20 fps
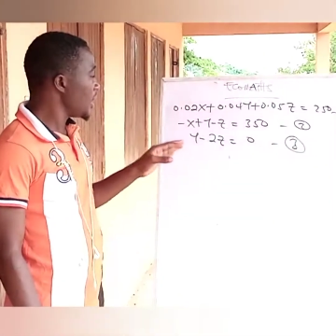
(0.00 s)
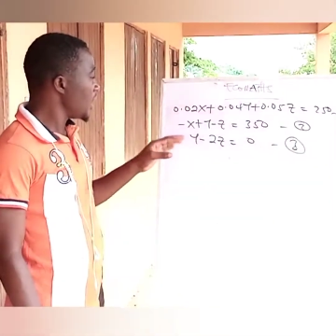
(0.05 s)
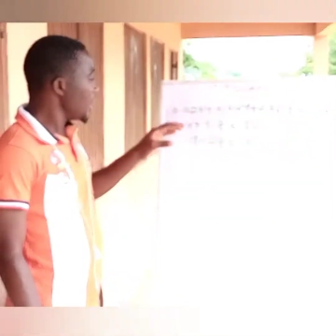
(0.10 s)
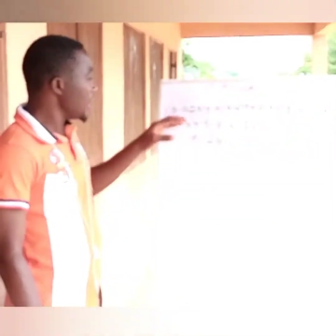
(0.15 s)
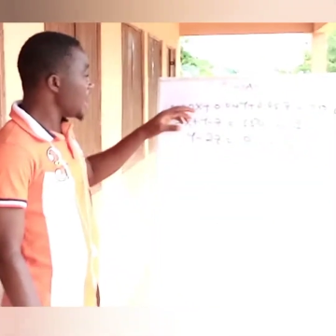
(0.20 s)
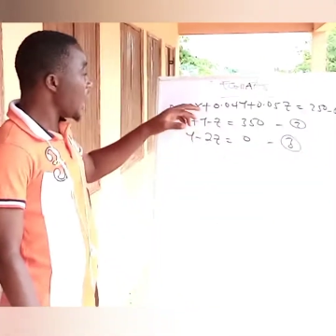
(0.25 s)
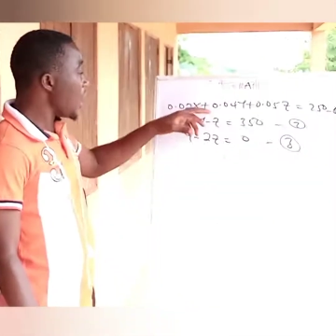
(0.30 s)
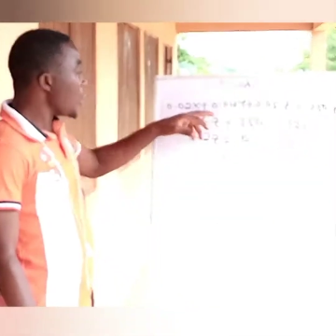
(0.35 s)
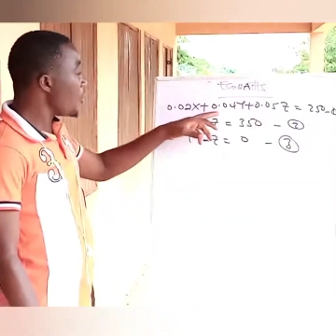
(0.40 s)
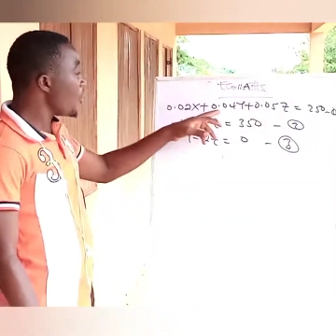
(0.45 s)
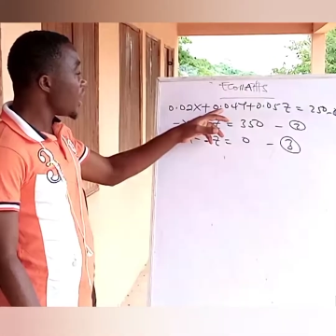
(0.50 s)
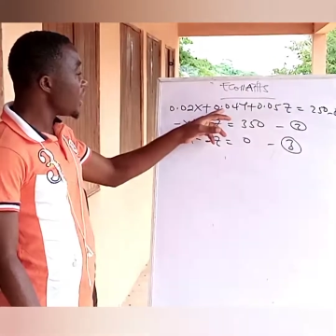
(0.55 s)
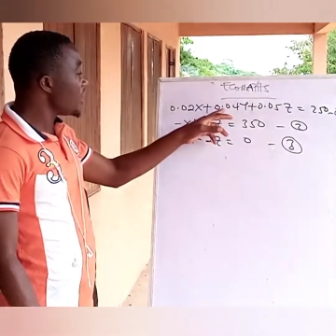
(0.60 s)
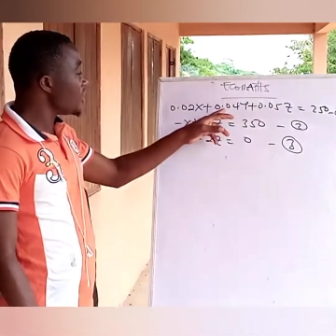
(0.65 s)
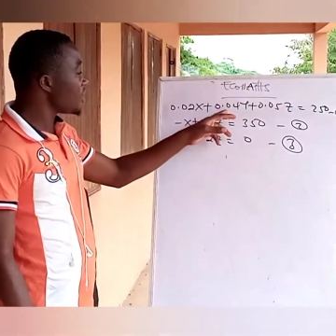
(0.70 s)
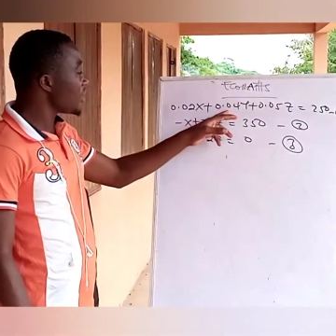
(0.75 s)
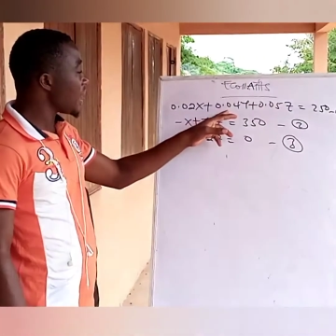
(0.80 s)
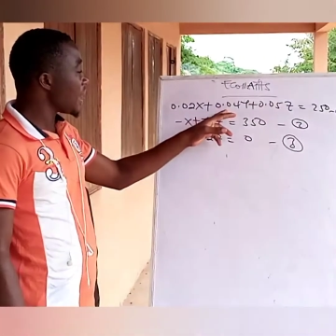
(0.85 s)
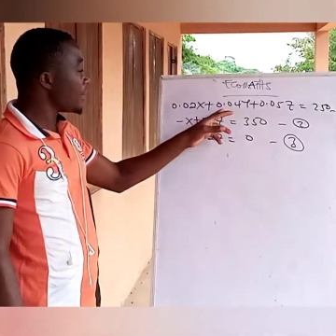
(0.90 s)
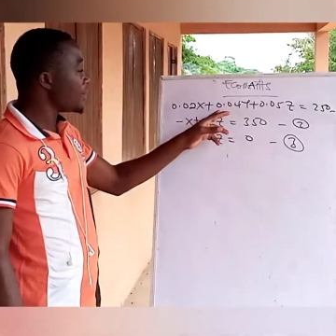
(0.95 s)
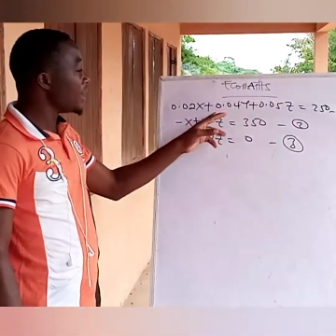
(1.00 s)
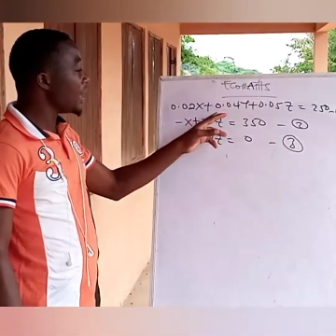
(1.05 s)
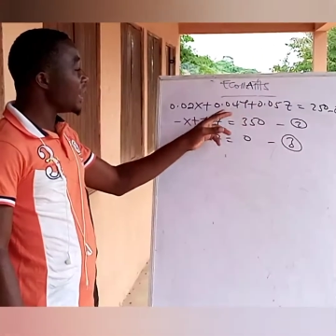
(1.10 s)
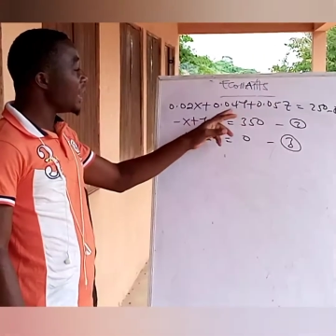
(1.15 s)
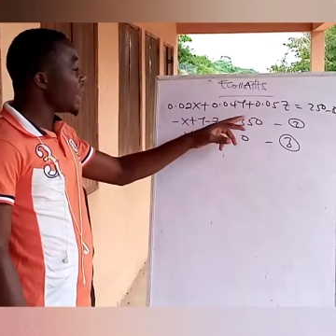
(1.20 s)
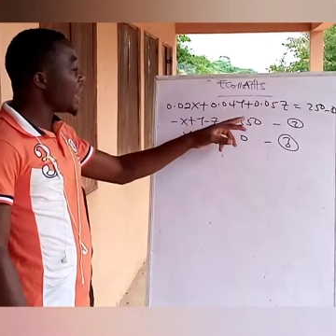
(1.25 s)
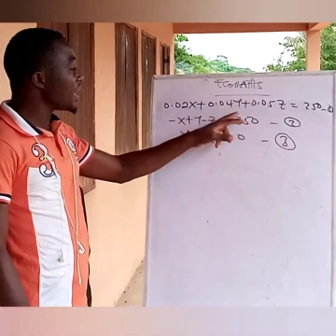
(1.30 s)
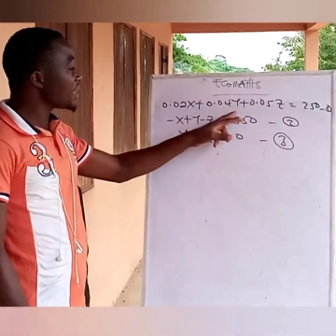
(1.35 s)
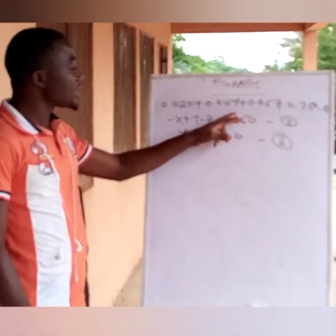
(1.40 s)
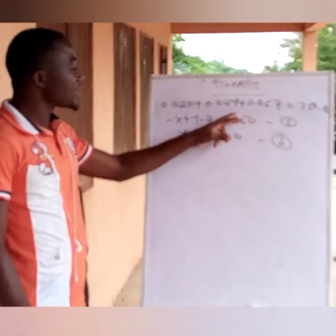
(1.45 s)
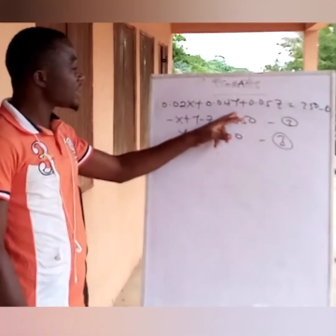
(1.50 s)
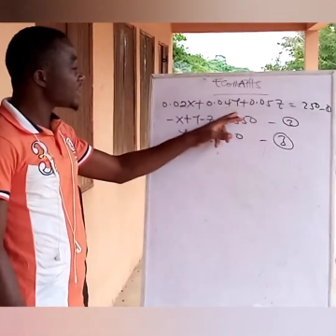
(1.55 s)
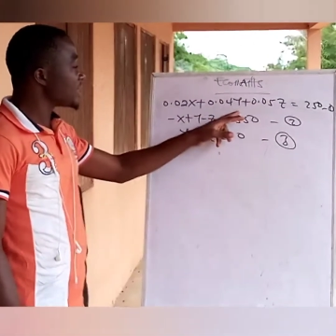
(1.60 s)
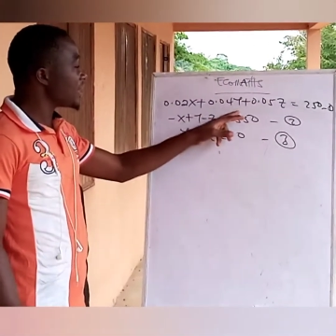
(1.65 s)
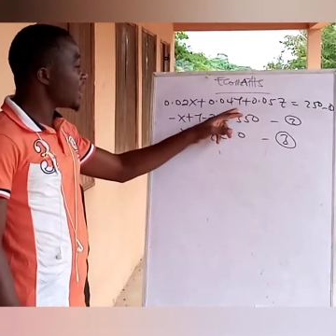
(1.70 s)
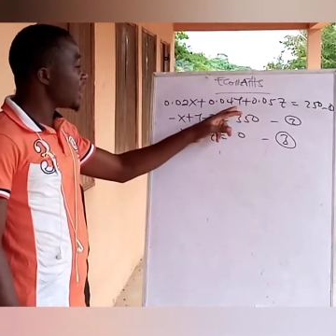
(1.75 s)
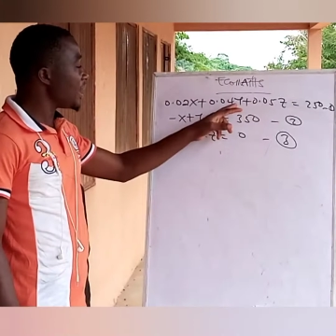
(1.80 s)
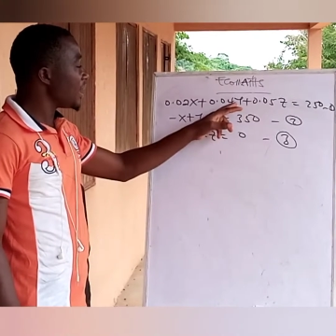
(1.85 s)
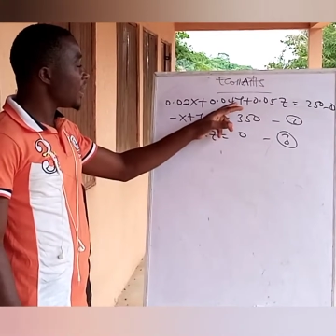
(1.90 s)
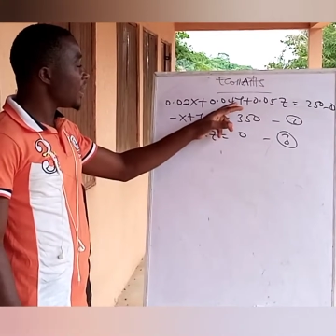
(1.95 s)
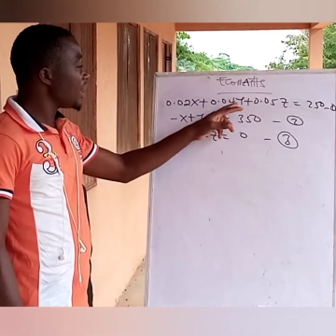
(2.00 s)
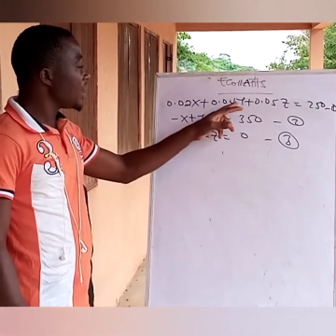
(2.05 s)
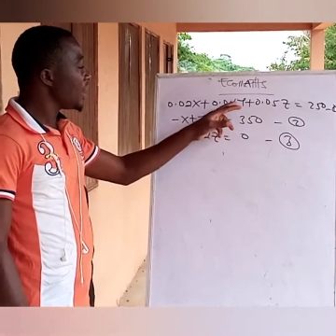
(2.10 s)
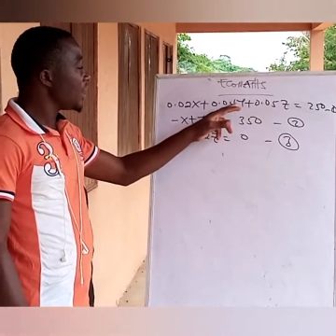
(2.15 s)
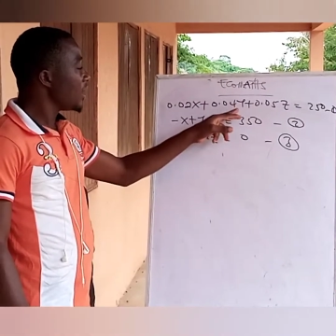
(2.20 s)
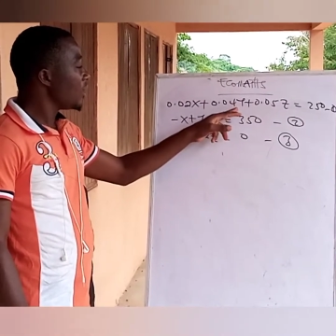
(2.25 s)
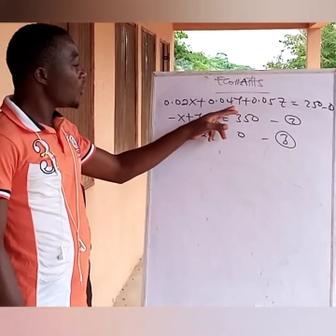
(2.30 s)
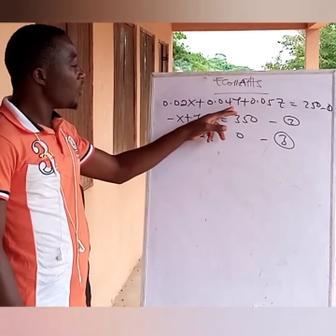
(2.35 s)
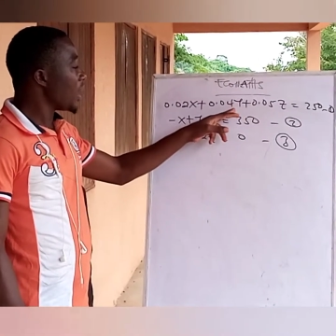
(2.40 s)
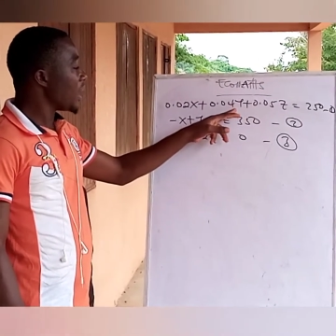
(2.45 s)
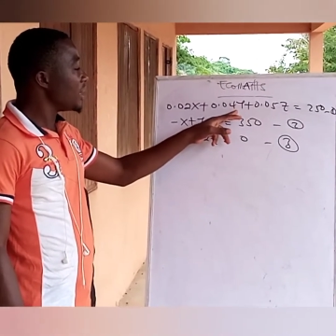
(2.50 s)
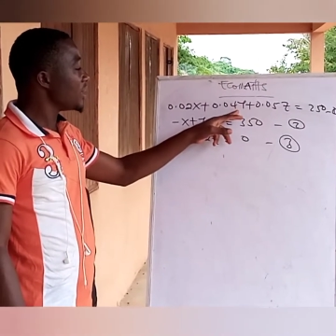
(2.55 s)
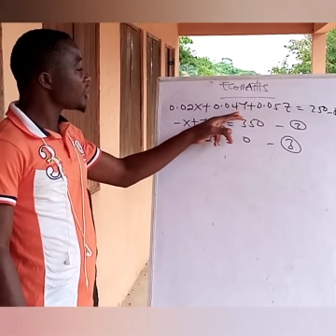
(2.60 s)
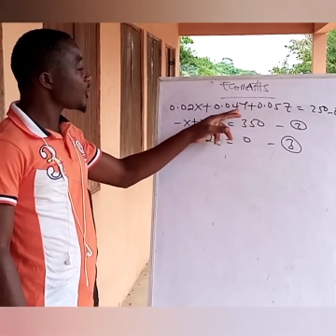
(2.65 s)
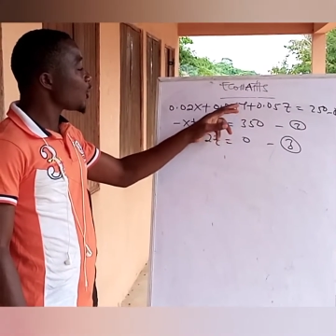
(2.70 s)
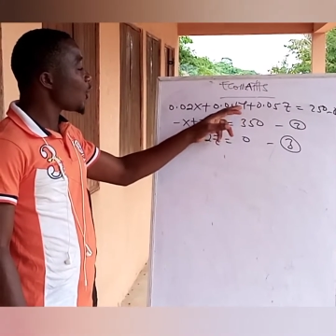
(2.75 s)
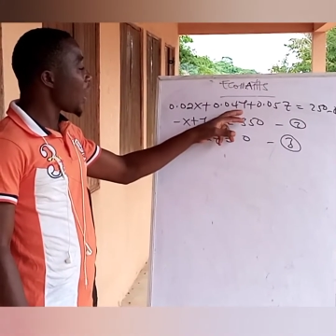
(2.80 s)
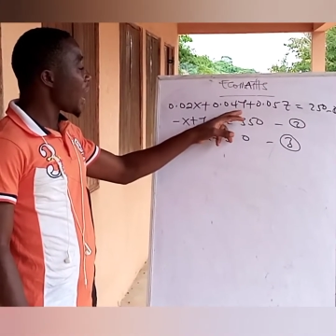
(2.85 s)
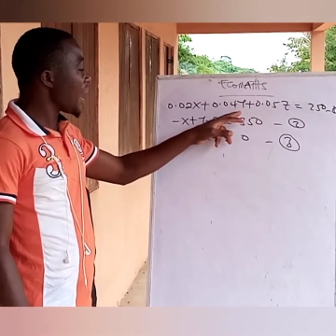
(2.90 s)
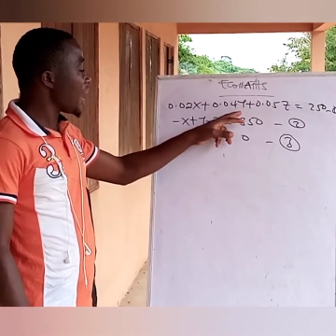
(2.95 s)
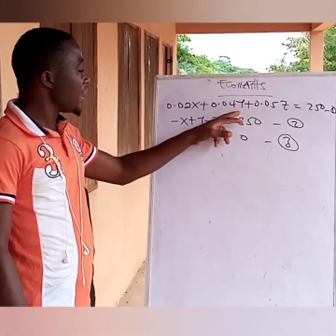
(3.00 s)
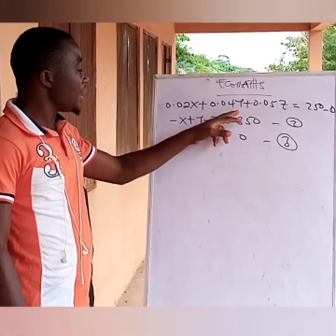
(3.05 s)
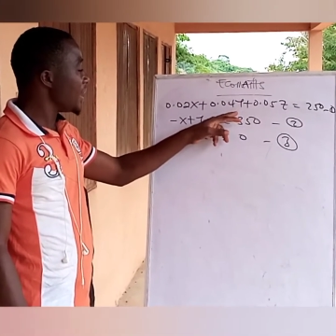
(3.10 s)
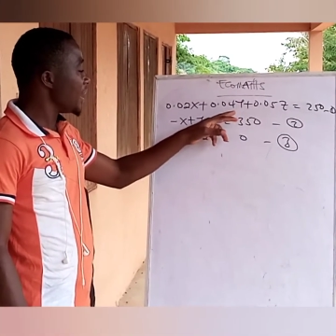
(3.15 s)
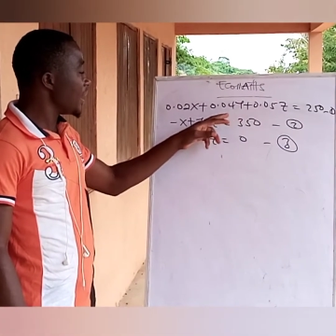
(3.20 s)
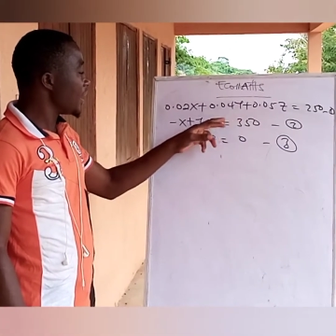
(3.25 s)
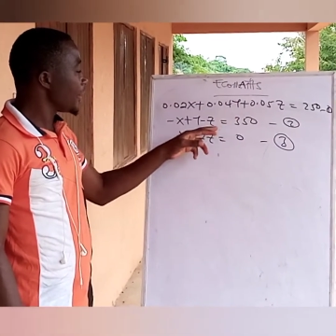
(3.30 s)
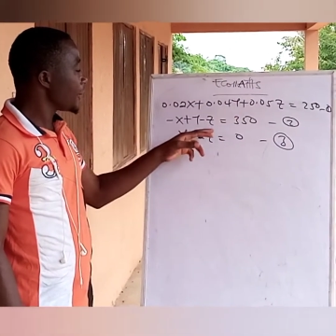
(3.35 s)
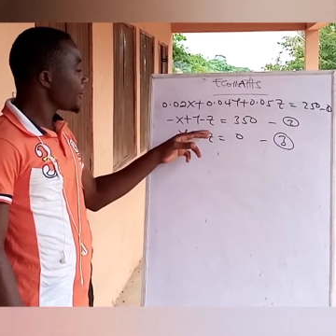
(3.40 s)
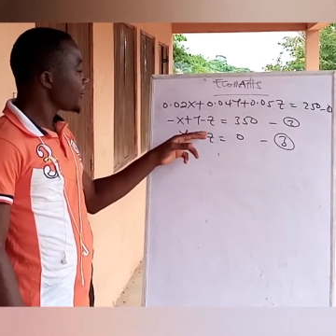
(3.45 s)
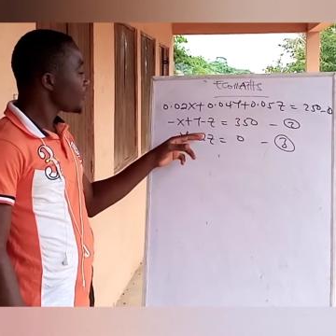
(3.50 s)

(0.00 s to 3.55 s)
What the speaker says: Then when you come, the next one is y here.